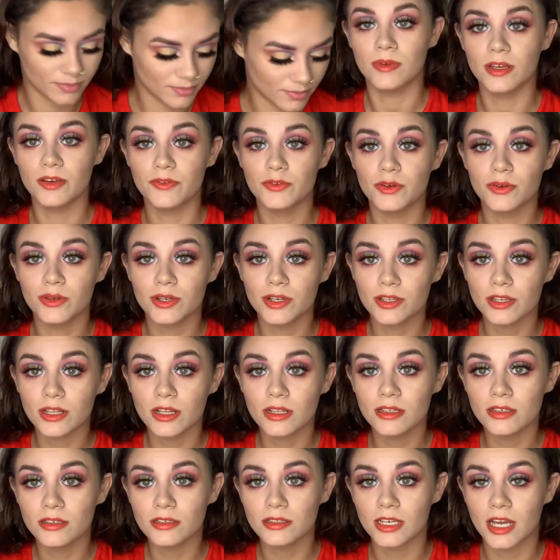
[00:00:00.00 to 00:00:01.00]
If you hear that
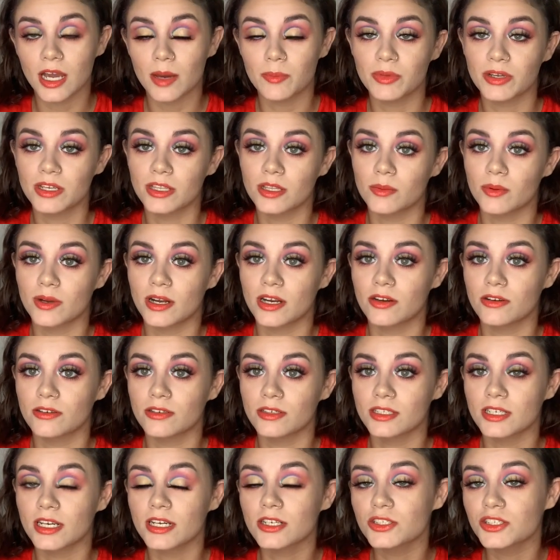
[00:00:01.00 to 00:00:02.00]
little tapping in the background,
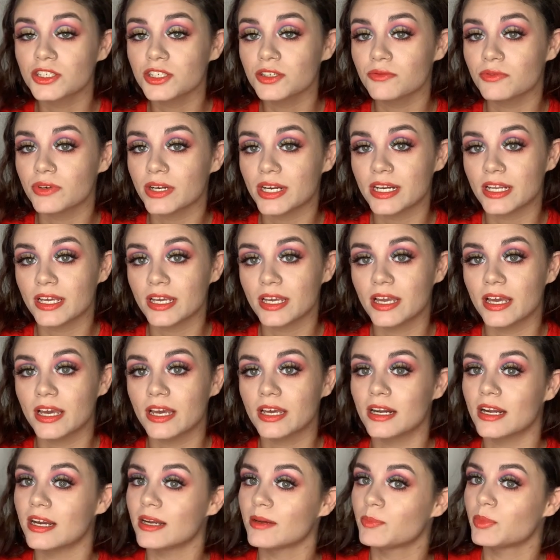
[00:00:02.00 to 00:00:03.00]
it's actually raining
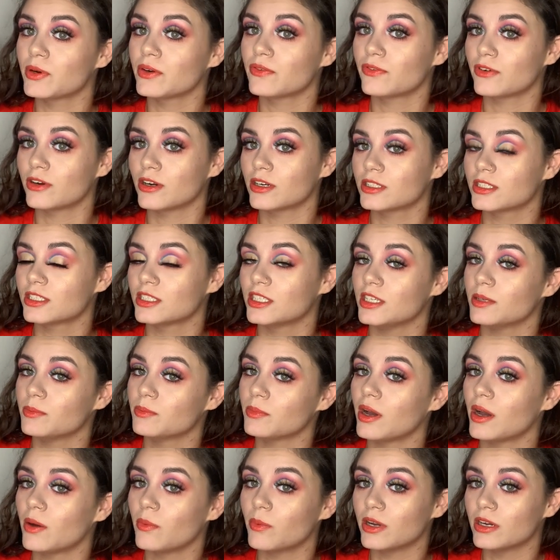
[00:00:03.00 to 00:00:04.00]
and I prefer to keep
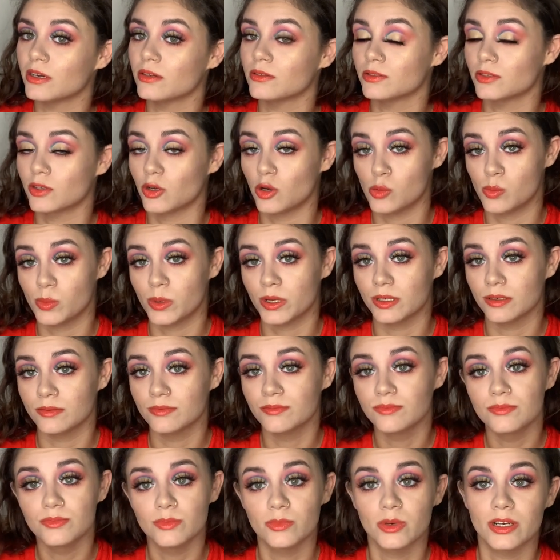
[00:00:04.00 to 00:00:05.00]
my windows open
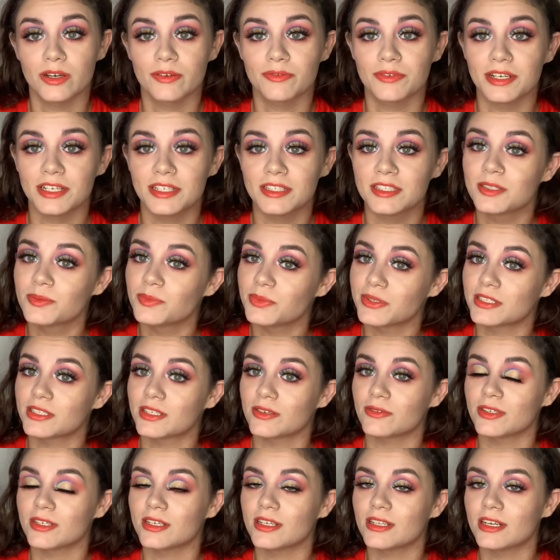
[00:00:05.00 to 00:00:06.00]
when it rains because I
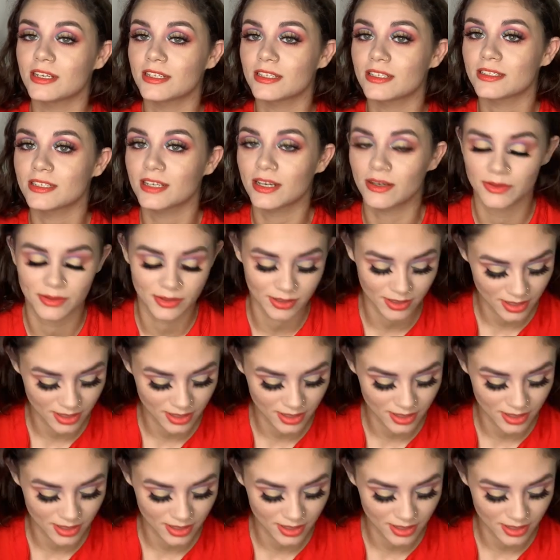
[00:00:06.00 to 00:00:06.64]
really like the sound.